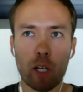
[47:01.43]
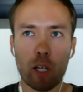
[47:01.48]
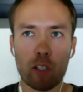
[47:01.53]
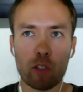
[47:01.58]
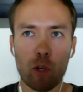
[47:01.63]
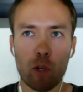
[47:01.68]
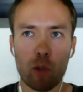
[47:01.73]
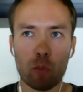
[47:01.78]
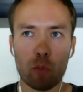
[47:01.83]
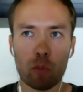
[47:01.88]

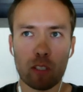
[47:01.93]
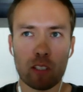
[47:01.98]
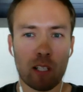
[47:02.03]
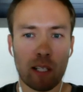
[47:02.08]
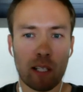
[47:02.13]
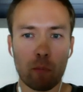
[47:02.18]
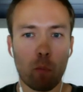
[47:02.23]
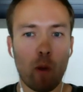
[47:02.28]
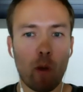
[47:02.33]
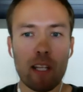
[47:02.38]
started with this.
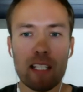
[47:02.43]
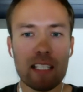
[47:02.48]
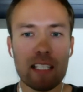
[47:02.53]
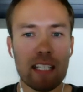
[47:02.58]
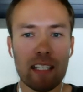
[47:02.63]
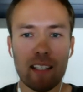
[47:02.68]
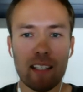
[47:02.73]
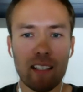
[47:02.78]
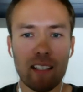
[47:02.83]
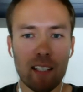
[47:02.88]
Like, what is
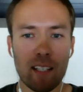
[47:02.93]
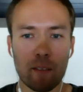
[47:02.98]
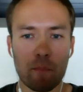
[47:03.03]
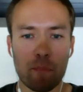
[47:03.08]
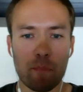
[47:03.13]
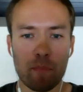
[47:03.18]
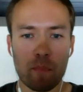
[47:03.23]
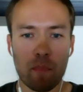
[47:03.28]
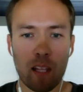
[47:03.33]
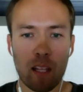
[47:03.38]
TDD?
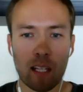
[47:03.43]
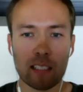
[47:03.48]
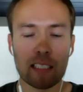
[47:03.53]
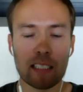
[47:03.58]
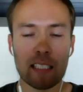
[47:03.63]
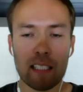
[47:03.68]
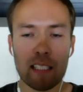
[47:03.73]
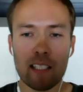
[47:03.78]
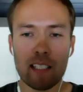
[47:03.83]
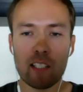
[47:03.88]
Like,
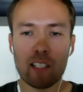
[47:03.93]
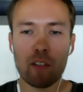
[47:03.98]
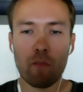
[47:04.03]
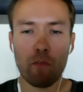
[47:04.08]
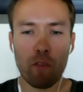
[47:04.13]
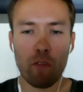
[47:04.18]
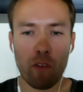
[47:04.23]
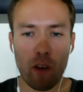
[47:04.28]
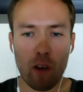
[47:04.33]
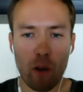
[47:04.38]
TDD is a
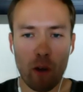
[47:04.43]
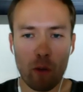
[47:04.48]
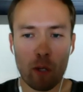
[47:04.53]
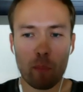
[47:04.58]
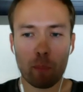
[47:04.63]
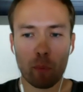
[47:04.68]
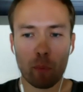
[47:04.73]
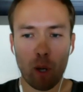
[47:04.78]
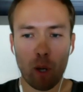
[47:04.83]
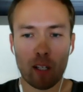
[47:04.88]
very
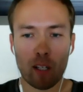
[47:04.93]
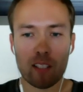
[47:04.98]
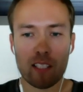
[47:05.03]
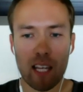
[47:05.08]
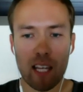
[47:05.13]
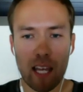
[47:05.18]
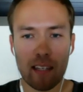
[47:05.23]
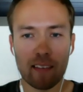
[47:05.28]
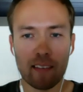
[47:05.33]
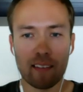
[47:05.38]
broad
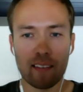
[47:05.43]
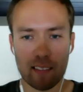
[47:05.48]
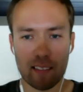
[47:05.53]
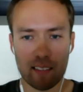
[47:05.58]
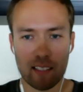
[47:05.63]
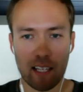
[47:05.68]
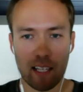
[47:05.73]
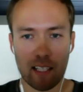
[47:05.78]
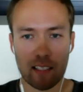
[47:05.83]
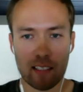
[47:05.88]
tent these
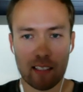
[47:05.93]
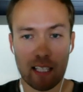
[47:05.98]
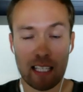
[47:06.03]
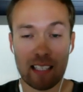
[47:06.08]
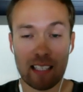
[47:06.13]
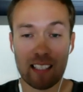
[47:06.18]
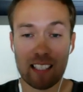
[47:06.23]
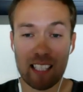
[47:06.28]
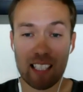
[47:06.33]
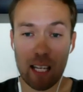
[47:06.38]
days,
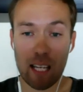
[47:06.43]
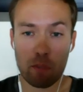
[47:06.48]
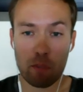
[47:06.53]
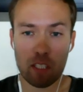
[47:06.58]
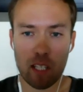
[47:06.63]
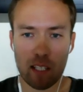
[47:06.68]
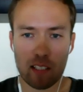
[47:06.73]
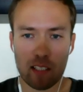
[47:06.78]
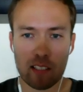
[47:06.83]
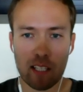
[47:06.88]
in the same
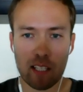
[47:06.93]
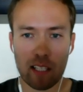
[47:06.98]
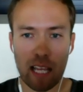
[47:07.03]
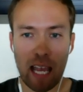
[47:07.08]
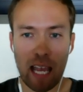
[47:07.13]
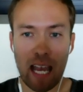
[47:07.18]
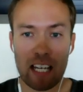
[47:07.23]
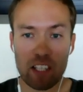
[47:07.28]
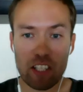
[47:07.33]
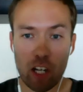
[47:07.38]
sense that
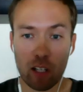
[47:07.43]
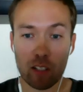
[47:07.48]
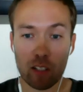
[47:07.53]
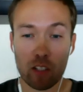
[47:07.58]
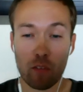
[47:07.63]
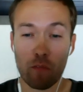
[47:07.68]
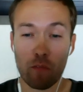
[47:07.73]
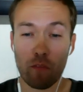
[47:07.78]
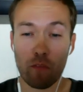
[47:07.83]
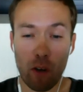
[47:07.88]
Agile
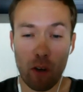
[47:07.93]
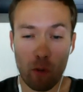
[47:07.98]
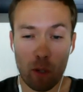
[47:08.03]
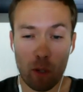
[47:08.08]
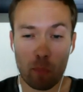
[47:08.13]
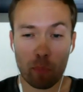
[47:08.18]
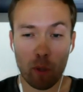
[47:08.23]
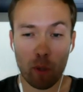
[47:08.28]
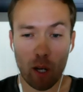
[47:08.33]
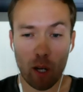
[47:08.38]
is a very
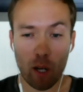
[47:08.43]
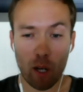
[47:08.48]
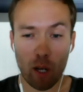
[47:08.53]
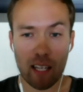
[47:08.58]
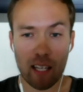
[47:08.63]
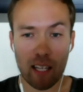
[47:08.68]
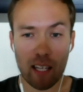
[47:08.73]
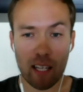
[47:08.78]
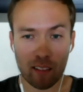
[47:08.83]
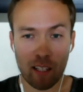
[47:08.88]
broad
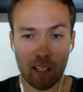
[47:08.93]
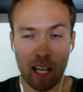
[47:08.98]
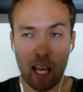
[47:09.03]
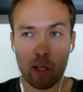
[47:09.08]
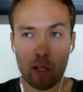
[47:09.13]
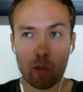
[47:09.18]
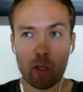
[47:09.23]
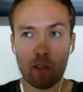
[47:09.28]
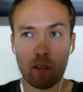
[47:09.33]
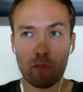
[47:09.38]
tent.
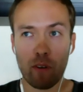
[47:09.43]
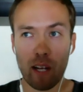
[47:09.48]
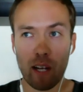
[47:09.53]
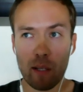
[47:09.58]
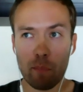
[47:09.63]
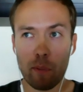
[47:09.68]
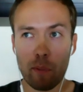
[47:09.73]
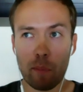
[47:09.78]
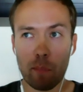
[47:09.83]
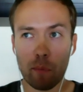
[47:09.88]
And you can
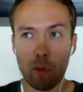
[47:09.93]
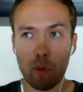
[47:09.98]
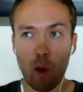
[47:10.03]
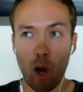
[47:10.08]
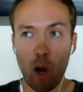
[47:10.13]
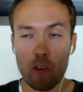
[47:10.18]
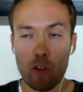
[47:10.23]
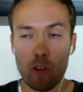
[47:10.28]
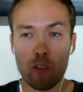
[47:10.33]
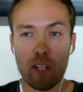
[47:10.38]
find people
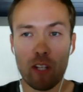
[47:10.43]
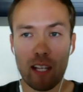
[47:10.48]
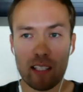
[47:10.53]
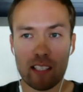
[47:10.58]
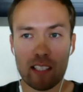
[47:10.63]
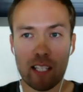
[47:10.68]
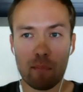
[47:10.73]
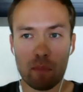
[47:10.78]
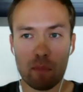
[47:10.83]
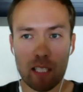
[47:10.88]
under that
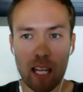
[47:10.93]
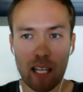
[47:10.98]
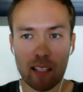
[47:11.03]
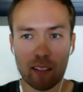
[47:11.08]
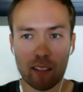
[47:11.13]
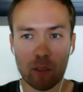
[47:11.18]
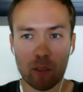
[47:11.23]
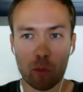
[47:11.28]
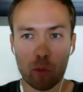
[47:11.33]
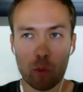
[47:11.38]
same
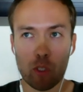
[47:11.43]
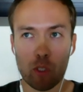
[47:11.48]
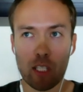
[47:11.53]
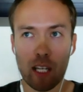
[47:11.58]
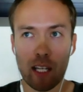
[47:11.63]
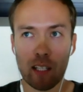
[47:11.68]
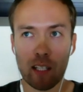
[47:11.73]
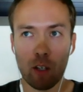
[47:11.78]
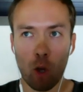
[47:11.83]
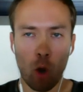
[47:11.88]
tent who
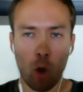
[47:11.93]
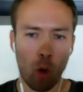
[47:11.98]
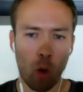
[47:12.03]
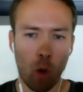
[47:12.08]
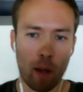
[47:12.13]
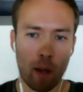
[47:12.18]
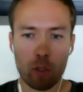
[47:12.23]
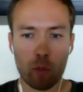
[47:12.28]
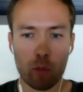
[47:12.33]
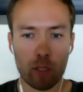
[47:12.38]
say, oh,
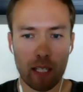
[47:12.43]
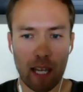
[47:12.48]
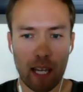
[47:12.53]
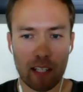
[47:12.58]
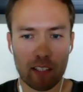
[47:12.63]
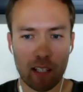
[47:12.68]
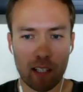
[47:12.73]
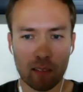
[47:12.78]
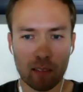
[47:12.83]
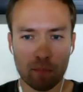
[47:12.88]
I'm doing
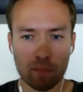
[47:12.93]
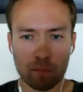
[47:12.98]
Agile.